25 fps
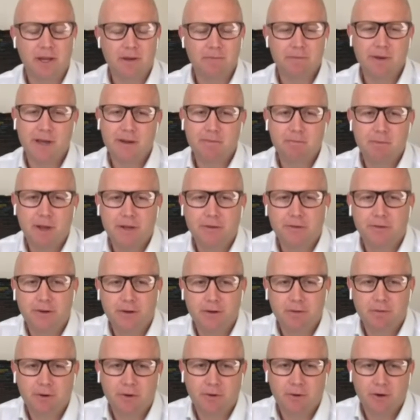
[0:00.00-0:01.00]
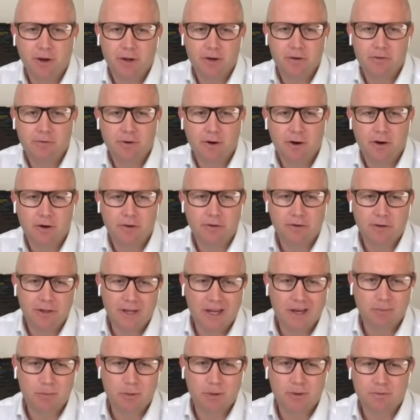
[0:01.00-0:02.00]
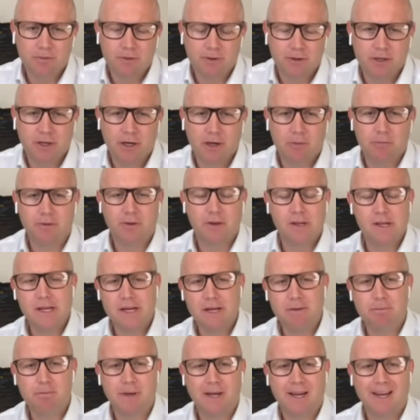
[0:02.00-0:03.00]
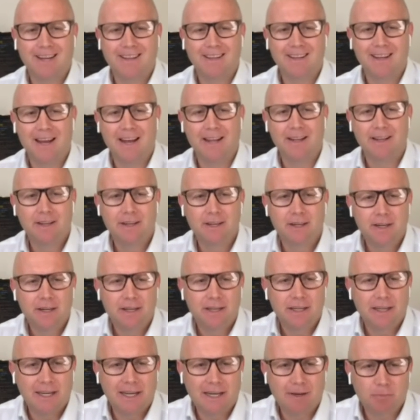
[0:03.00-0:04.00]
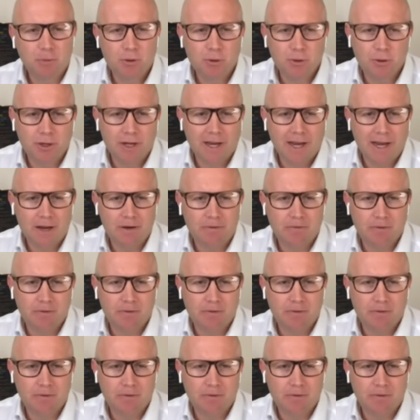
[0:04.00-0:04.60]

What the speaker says: They made mention of coronavirus a number of times and the impact that could